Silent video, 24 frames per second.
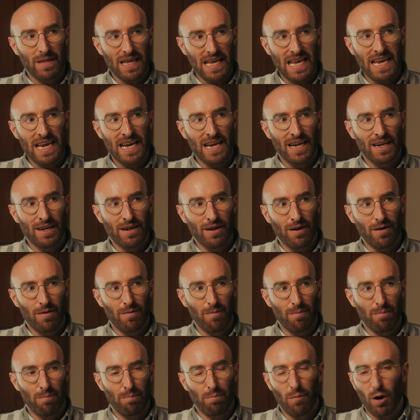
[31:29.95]
in
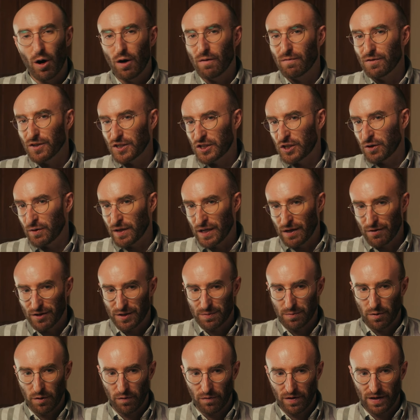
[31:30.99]
Marvel Studios
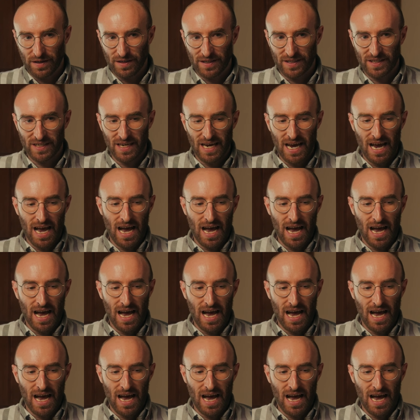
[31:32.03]
movies.